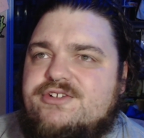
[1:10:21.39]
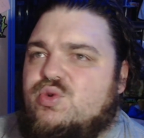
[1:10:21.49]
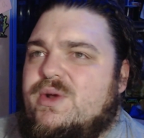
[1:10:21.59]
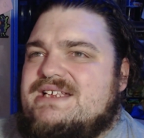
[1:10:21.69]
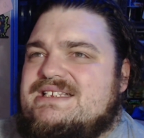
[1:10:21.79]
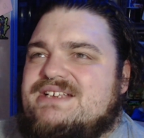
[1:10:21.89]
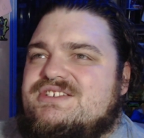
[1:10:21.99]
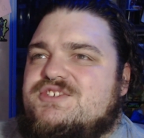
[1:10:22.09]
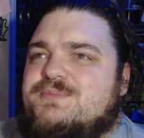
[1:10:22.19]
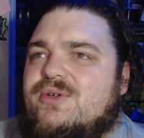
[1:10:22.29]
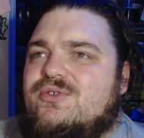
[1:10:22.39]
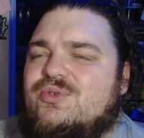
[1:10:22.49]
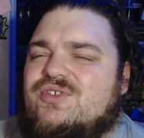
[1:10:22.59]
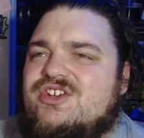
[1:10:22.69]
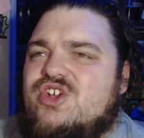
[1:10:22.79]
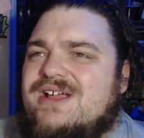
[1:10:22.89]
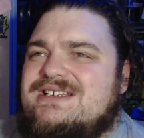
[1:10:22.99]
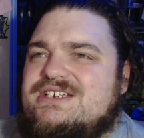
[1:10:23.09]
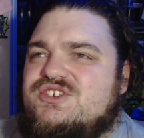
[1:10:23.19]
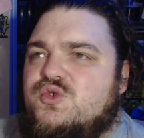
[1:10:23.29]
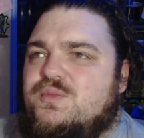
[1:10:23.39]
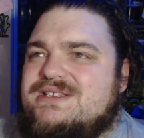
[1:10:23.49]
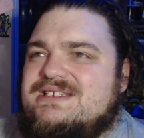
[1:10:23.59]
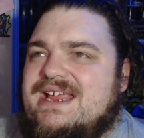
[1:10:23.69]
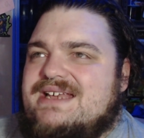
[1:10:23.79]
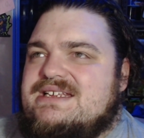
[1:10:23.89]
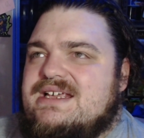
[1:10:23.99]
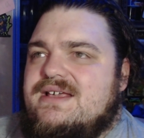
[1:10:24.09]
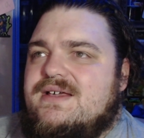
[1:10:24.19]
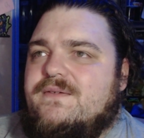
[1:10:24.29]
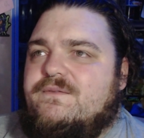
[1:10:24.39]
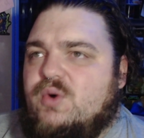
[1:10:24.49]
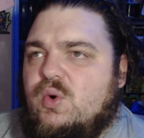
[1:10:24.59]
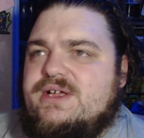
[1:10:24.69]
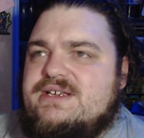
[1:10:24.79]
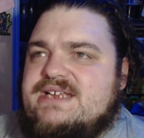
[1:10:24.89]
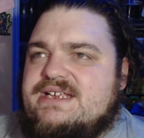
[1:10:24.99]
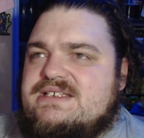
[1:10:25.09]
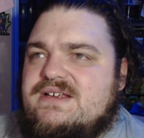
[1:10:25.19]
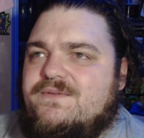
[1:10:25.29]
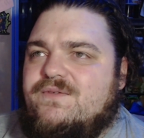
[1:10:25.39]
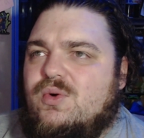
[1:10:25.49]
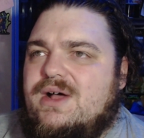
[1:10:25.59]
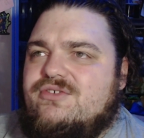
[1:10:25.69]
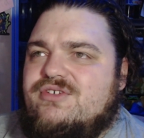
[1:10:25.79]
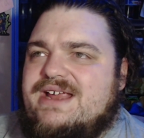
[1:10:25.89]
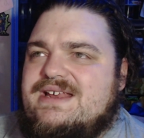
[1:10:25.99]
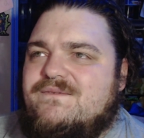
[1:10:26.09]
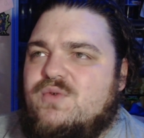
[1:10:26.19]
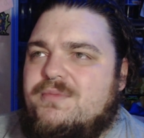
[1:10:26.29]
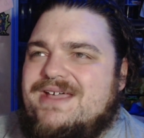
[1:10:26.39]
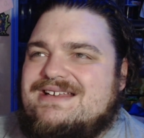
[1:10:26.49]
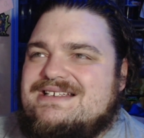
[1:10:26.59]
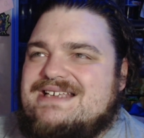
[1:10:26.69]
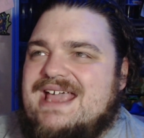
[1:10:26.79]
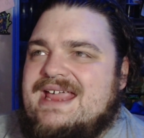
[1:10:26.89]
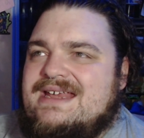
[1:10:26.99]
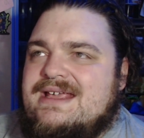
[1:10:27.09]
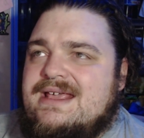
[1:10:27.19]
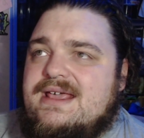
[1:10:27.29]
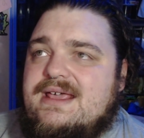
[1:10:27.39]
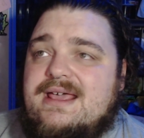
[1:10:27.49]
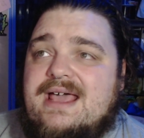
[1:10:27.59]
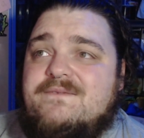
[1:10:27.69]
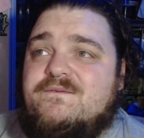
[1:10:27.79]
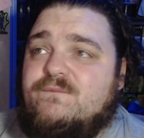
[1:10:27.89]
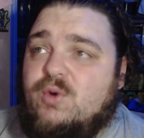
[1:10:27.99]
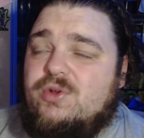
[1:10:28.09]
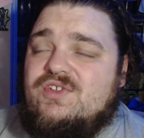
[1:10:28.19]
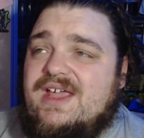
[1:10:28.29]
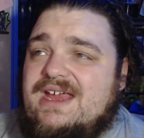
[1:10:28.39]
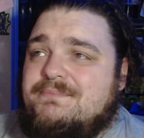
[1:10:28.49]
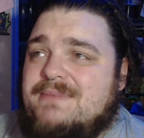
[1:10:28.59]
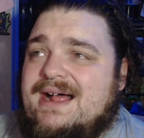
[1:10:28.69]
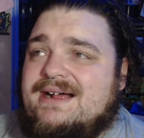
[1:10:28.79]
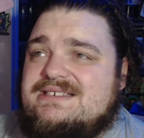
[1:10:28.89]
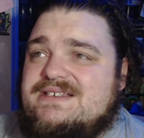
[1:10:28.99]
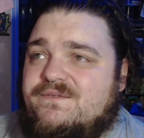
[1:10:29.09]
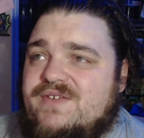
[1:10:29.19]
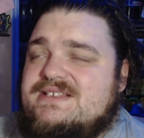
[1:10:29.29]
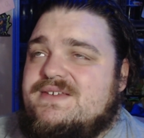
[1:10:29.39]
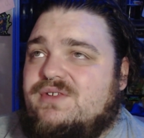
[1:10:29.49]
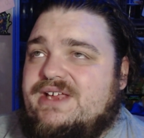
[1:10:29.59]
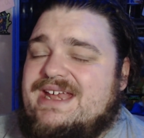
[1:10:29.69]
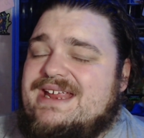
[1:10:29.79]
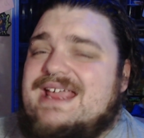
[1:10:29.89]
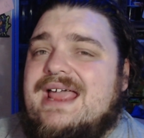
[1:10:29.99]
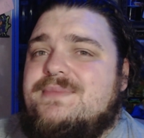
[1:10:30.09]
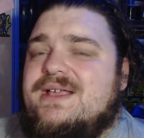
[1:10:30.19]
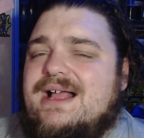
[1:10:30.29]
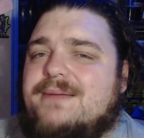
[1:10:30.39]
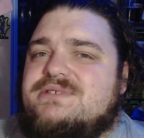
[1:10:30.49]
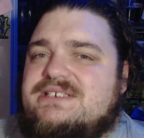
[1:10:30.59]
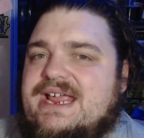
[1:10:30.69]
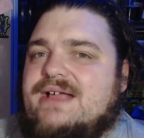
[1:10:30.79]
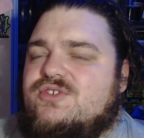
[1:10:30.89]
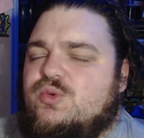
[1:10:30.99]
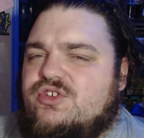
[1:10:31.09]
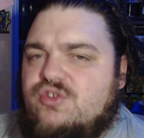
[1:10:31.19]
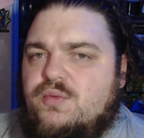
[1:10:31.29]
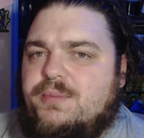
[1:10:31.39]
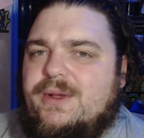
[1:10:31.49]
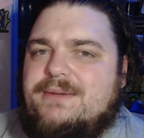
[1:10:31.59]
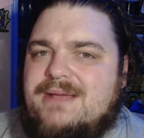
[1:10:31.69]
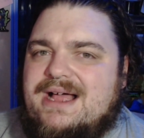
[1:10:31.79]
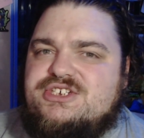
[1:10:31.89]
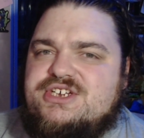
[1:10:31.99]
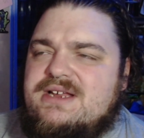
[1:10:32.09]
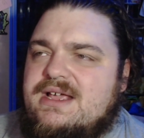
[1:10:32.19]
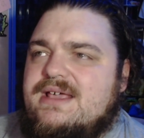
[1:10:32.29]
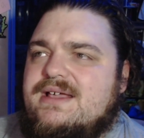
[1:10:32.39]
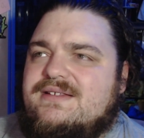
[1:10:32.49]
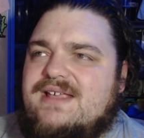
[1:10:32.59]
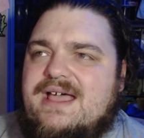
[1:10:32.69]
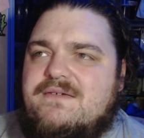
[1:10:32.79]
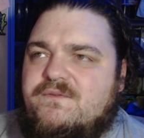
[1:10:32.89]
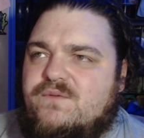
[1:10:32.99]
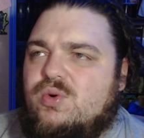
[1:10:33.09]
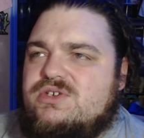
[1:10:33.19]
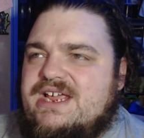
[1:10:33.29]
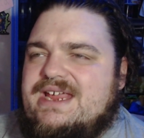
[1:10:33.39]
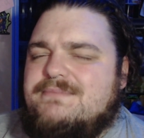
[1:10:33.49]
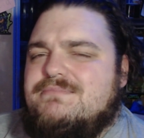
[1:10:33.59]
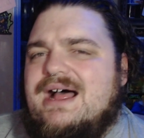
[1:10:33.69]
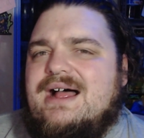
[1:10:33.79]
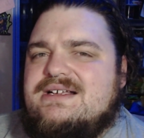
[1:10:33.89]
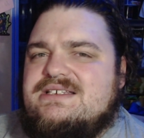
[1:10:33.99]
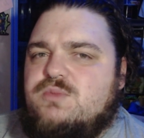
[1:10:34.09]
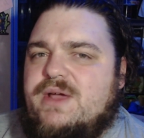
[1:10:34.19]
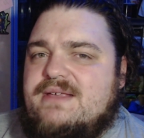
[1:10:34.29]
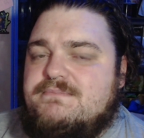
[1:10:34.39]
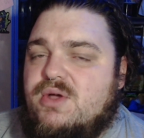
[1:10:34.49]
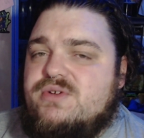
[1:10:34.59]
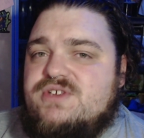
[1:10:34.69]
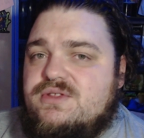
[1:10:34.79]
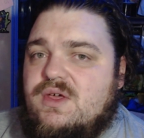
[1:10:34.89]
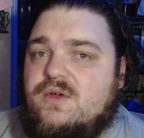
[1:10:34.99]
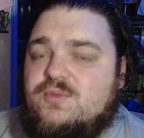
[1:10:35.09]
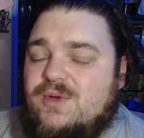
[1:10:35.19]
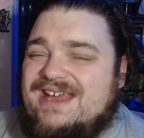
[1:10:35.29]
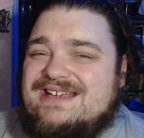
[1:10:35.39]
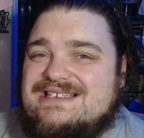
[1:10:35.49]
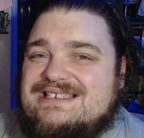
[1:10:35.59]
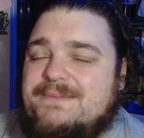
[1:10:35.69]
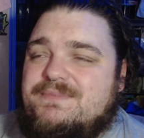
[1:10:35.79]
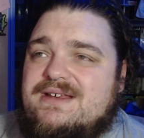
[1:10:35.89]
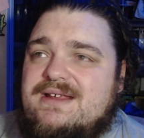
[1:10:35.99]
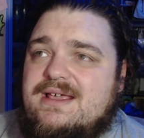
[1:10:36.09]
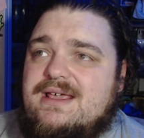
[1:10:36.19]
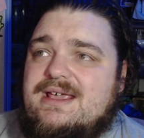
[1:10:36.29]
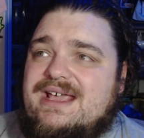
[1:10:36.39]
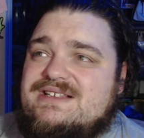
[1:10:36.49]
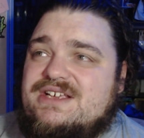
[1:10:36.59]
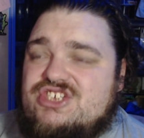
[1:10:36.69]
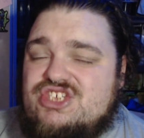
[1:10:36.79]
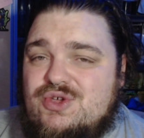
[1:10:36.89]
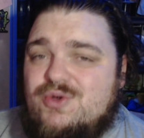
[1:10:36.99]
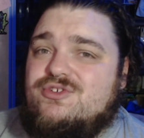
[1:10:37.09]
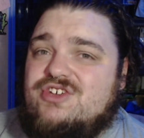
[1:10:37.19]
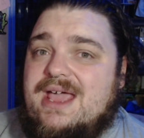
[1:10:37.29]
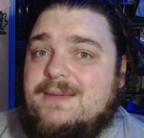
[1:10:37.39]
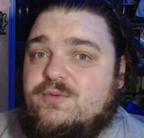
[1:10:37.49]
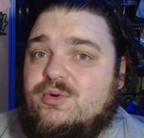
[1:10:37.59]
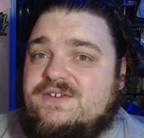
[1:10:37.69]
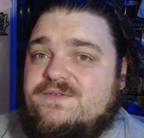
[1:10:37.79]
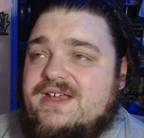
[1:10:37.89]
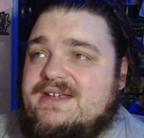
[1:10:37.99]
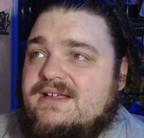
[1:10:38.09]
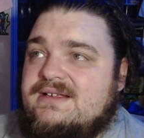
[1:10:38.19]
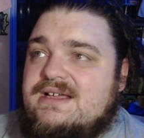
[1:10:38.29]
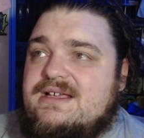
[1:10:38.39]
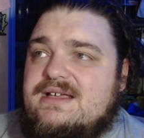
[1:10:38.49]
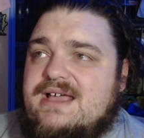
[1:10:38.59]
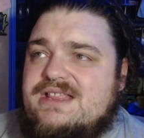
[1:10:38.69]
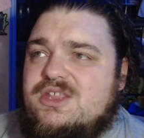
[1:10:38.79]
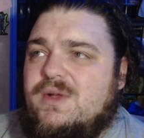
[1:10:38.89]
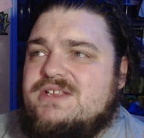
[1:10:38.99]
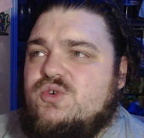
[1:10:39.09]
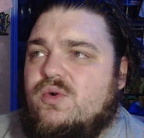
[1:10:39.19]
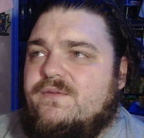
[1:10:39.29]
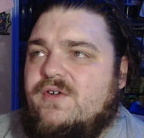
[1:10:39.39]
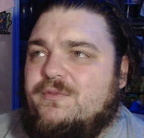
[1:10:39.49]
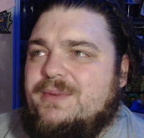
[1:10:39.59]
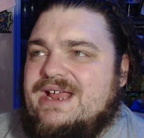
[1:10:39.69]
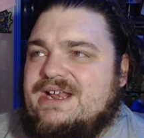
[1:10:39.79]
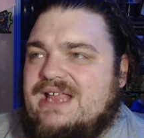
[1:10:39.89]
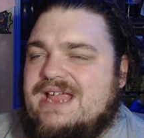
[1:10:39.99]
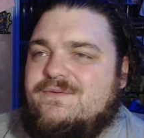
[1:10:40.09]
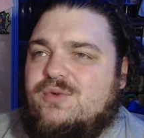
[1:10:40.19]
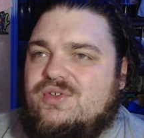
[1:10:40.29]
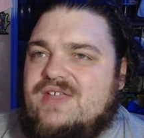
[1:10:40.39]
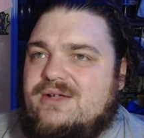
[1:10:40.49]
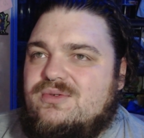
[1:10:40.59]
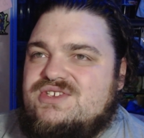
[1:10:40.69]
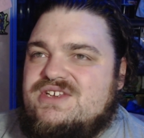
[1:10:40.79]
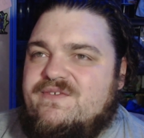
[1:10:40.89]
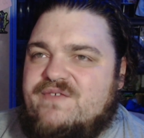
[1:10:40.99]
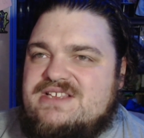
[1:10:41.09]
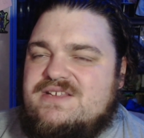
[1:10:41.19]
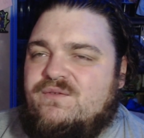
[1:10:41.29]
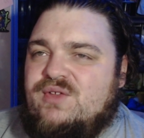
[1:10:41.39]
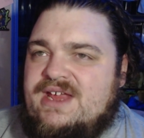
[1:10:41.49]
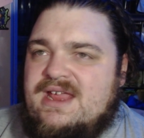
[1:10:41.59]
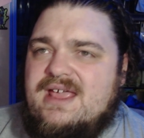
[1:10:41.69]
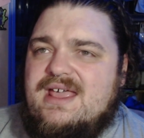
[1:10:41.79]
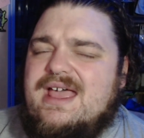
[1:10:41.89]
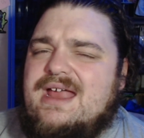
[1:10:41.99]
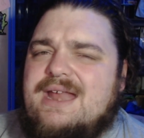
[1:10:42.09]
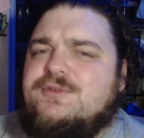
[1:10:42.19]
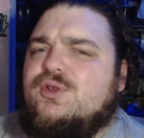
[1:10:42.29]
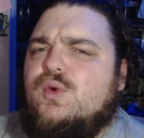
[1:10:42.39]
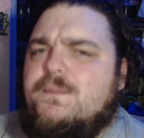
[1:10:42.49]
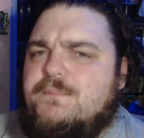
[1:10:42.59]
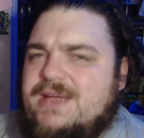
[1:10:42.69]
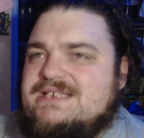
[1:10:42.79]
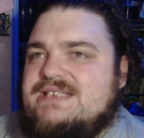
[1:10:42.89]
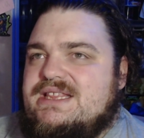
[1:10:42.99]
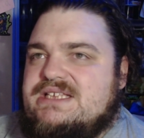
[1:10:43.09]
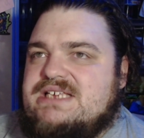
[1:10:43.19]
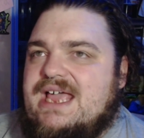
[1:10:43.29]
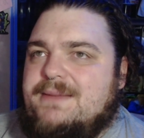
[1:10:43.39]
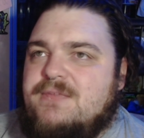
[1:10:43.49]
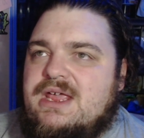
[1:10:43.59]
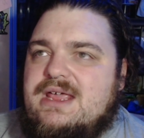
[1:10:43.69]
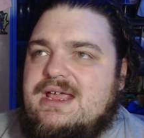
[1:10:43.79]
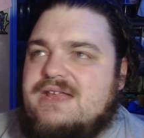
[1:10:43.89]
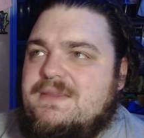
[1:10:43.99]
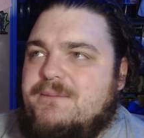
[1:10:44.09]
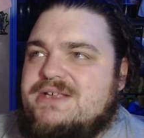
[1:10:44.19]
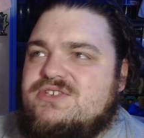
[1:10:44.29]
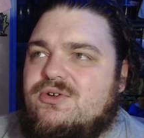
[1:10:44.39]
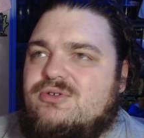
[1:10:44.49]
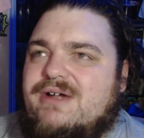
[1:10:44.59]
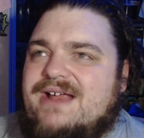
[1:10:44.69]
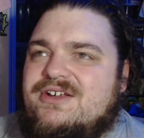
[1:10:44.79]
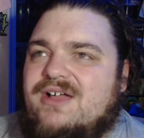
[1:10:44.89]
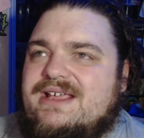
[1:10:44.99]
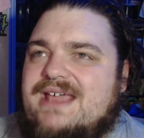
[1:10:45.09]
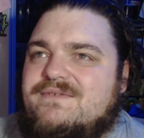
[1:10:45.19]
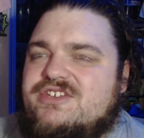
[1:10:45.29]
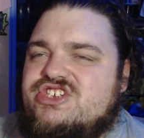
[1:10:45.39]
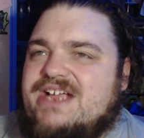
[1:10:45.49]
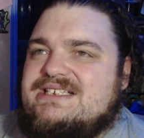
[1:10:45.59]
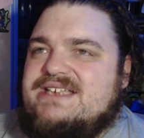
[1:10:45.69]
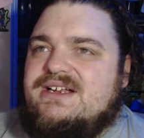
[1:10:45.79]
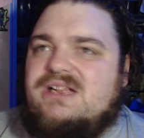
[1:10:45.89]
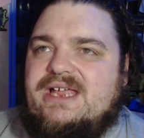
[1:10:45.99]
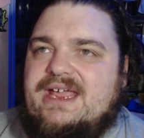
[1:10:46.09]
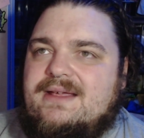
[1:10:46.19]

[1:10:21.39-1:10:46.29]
26 disposals at 92%, 4 contested, 484 metres gained, had 14 marks defensively in a game that comes down to a 2-point margin. To have 14 marks where most of those were intercepted is a huge game for a defender. Had the 1 score involvement and laid 4 tackles. So defensively, an absolute beast in this game. And the best on ground I gave to Jack Sinclair.